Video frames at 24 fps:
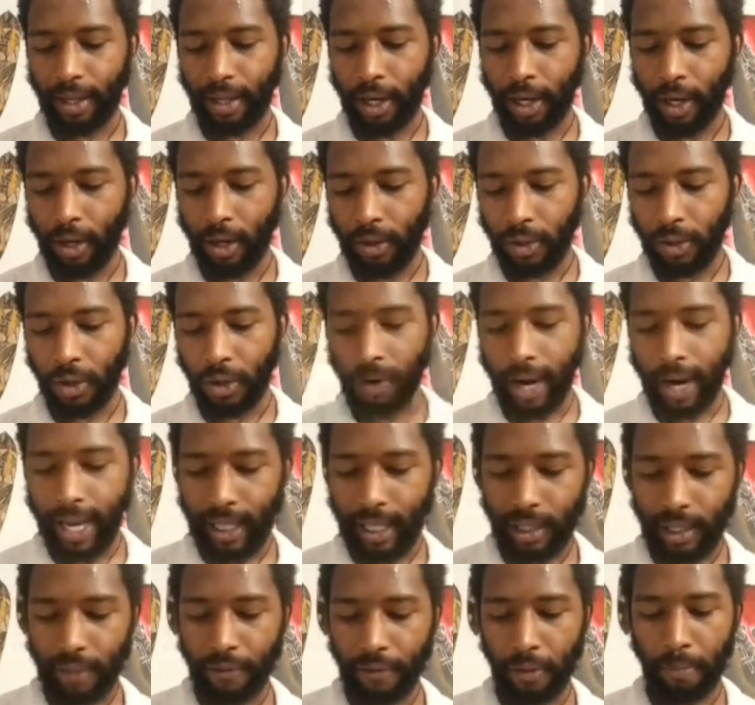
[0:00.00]
earned
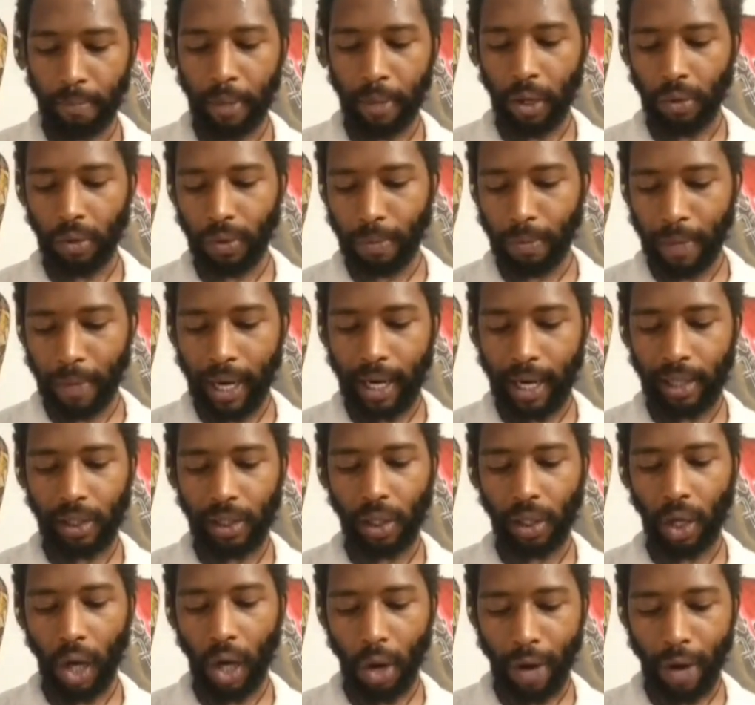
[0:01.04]
grants for boat repairs and
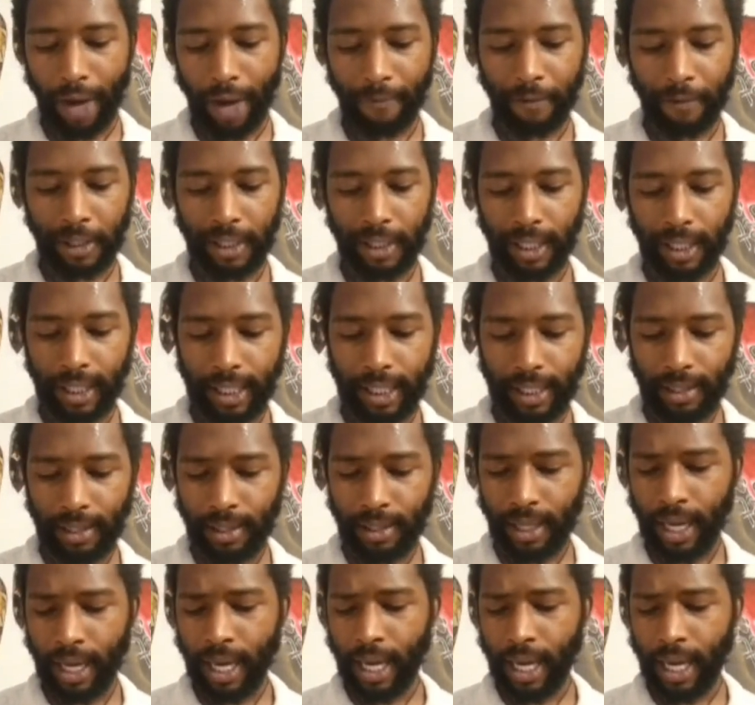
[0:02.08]
co-op facilities,